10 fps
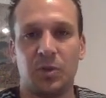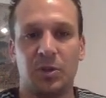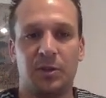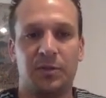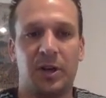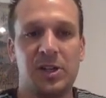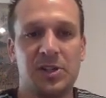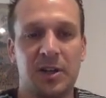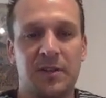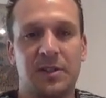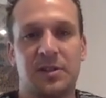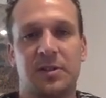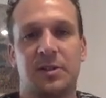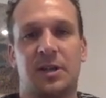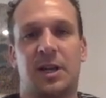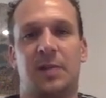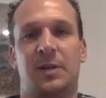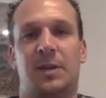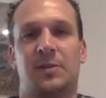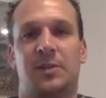Define your service, and it
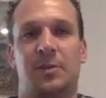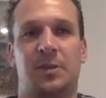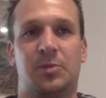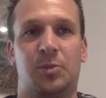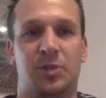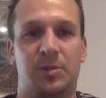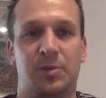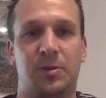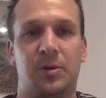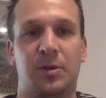becomes so much more simple.